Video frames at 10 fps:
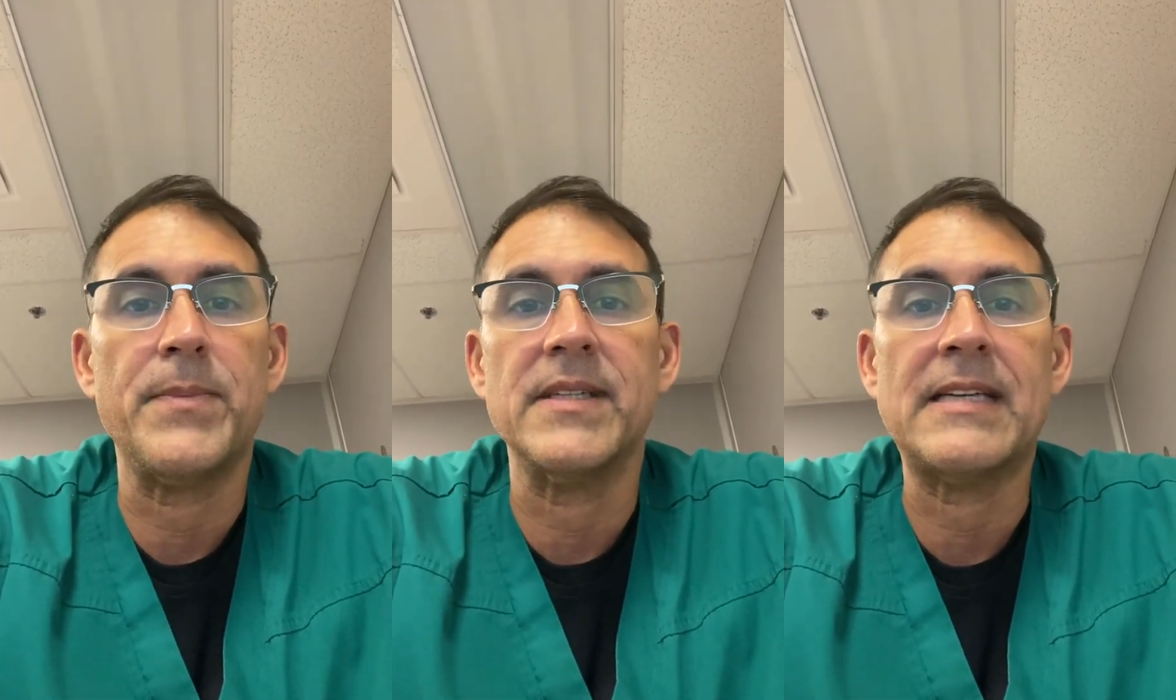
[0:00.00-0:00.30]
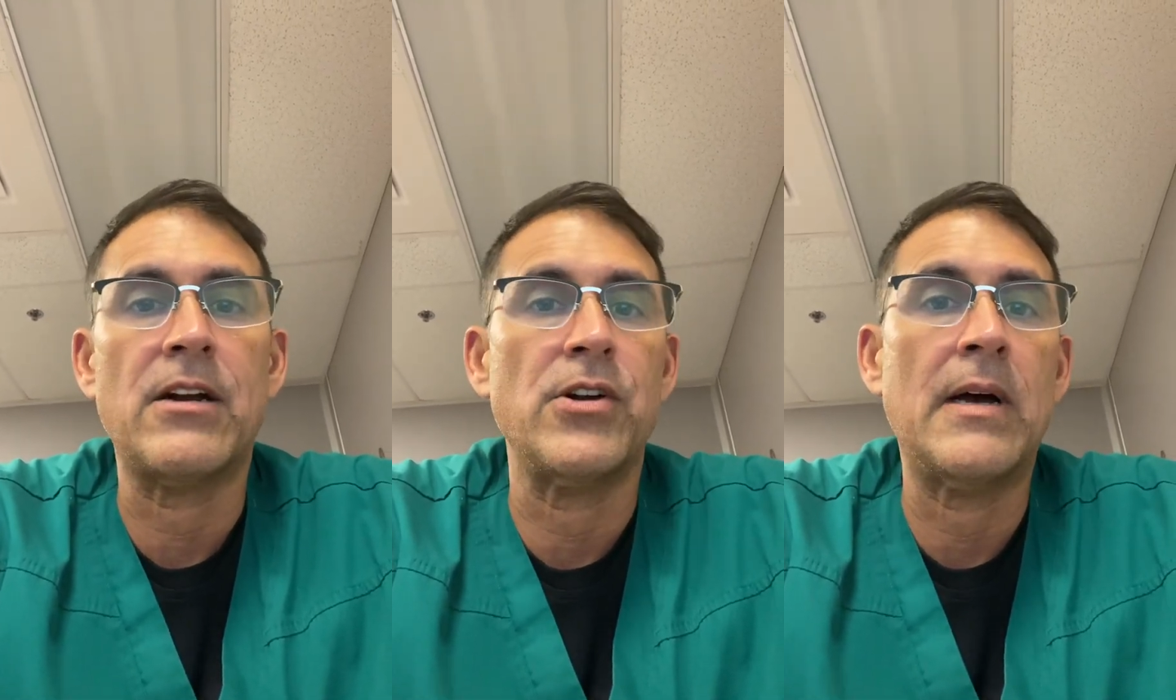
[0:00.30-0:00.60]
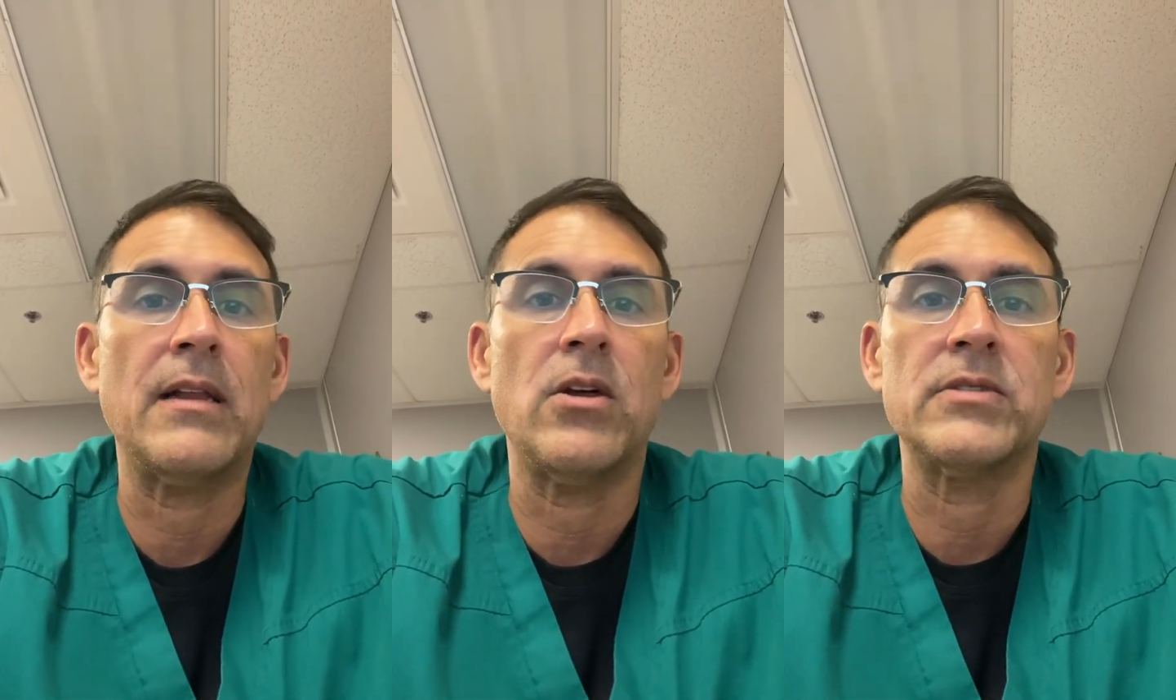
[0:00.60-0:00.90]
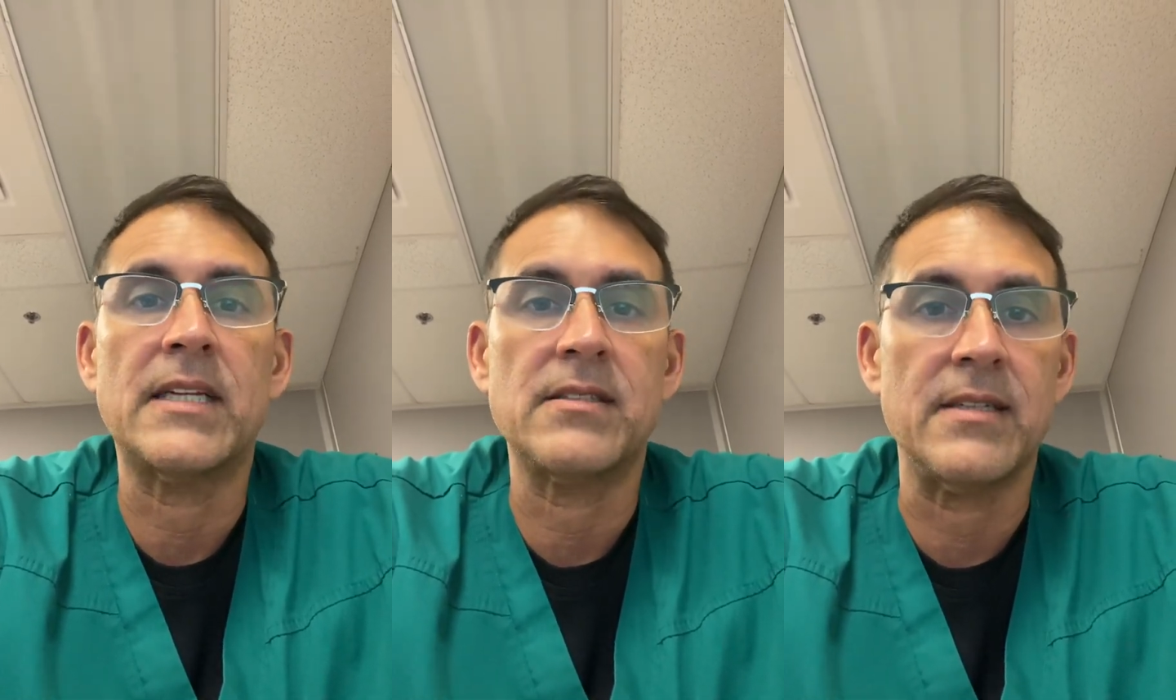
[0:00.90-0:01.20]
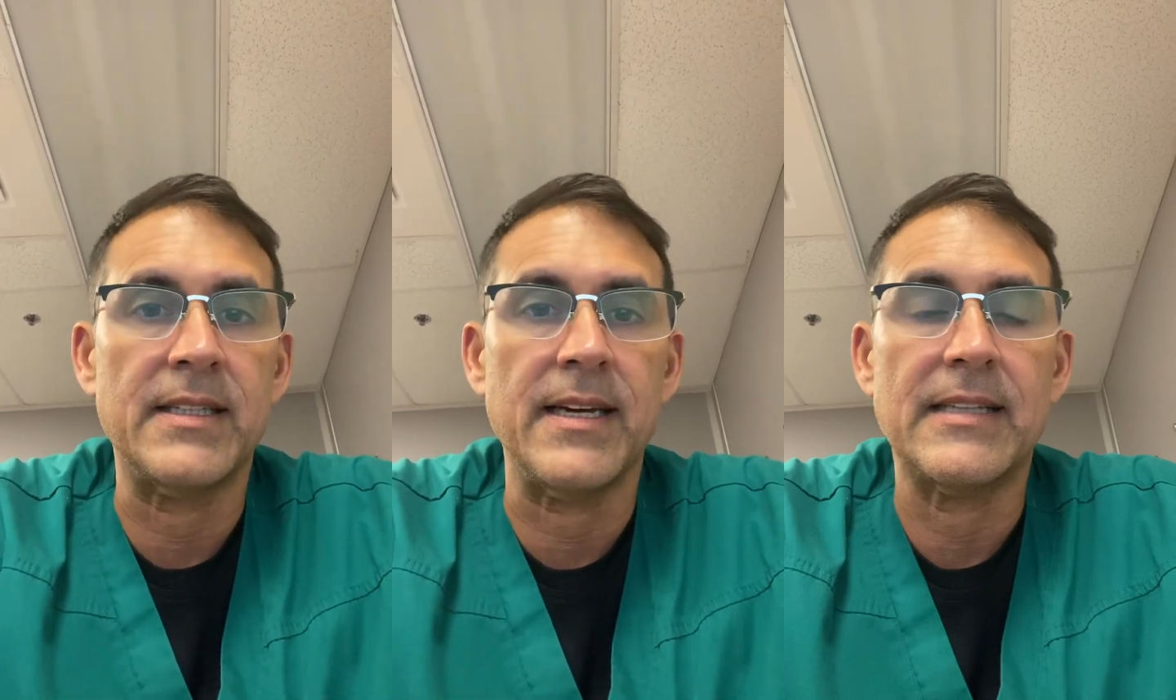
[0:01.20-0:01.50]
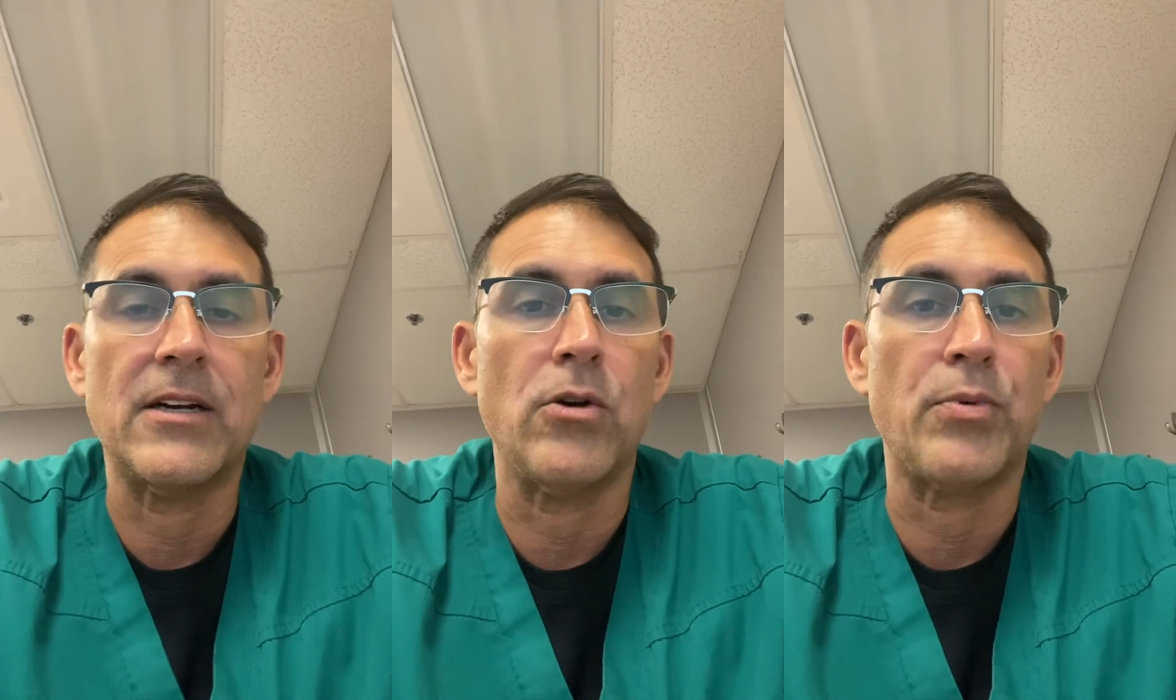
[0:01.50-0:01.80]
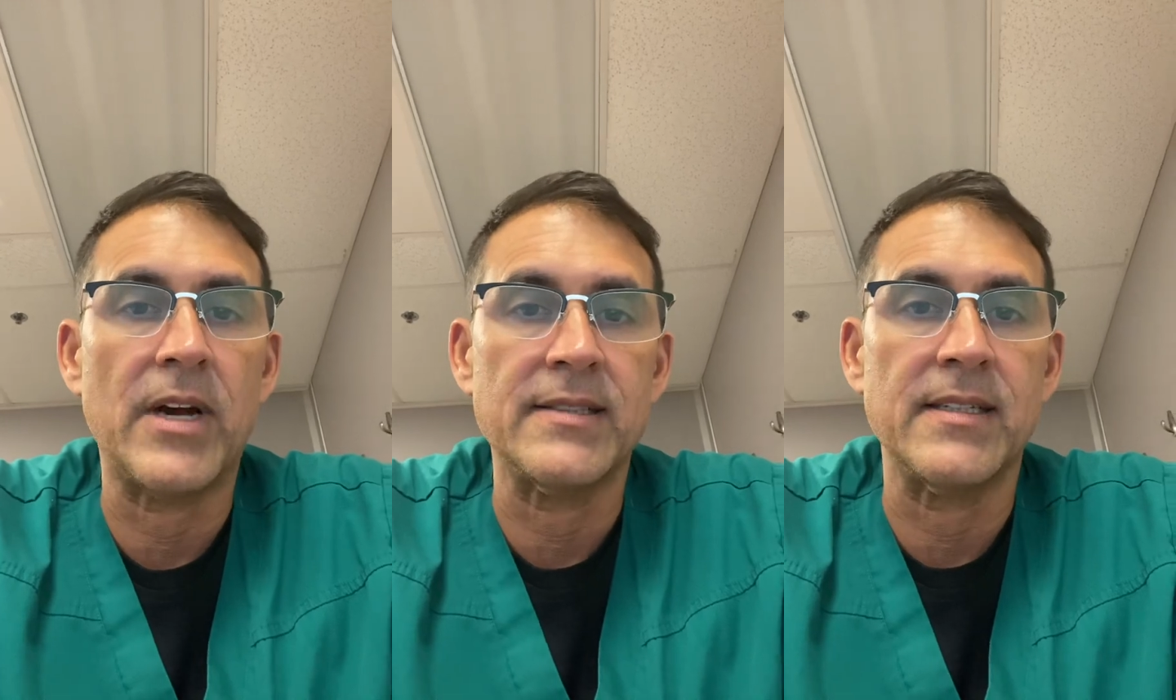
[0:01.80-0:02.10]
because I don't know how long that's going to take, that whole
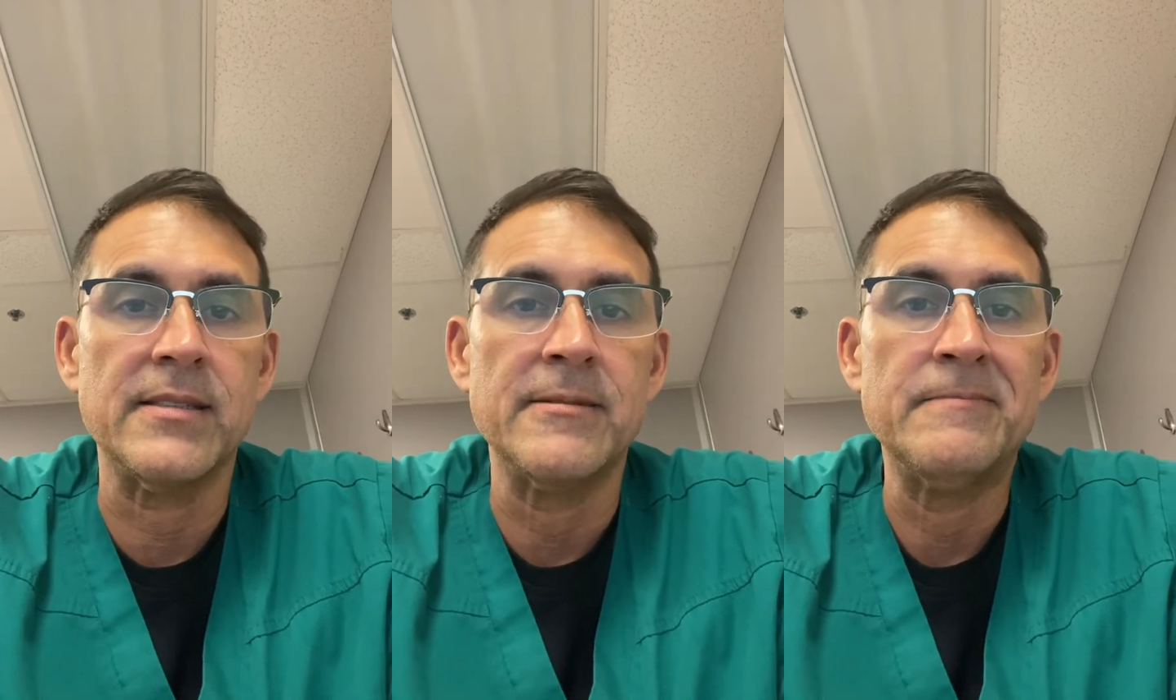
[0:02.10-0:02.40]
process.